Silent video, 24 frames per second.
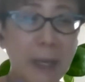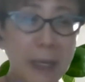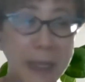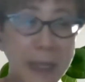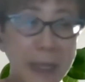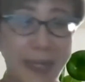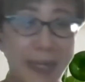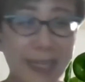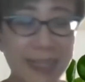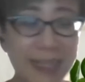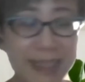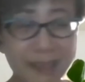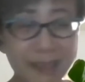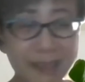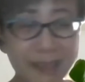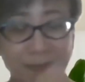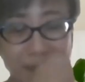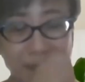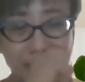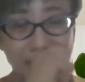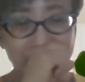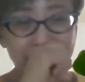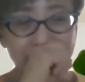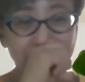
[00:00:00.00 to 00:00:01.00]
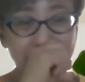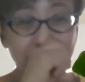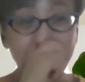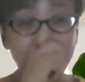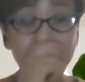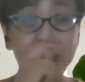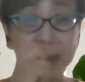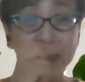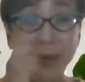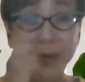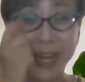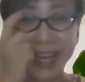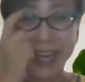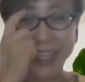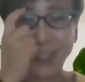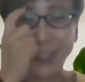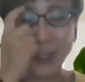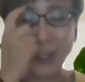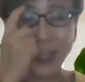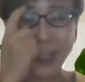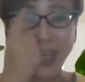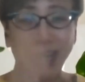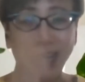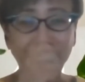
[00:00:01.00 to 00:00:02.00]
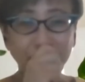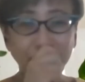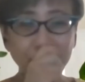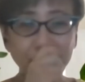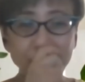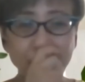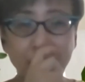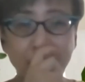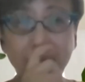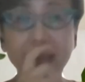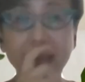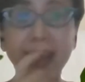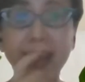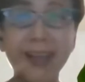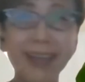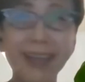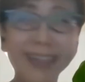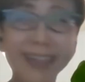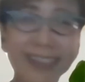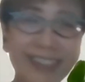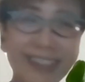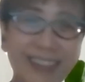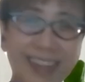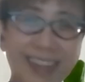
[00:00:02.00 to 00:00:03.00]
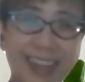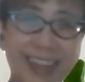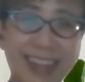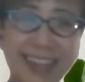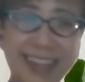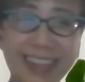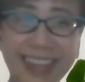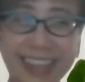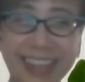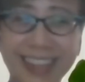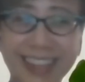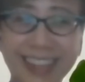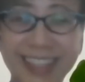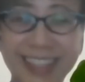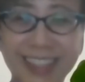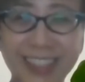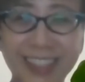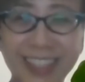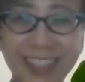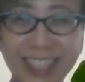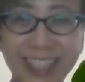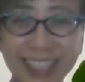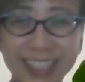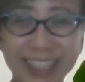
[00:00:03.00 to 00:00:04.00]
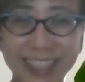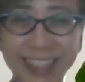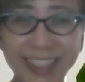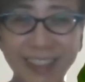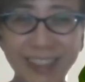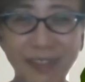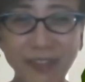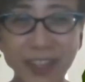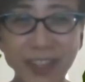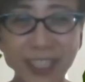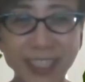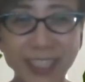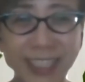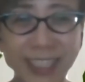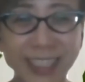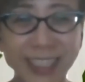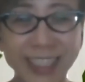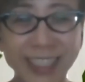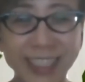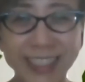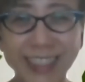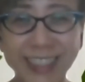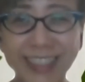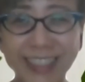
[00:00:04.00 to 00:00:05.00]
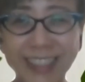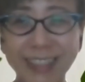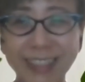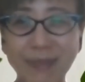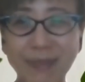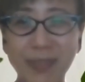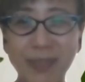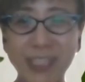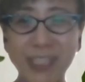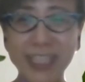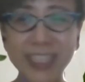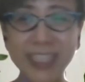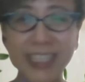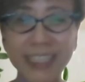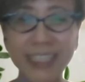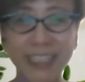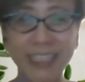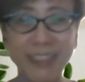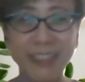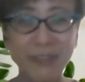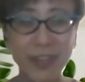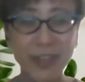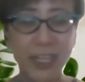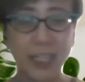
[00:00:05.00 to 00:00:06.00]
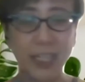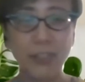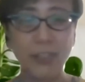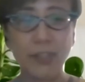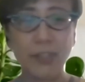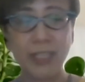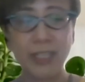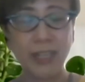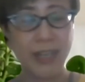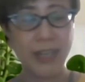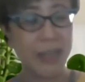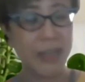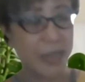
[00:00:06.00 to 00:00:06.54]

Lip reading: Of course, when I joined, I thought, hey, you know, I get to see the different business in the different countries.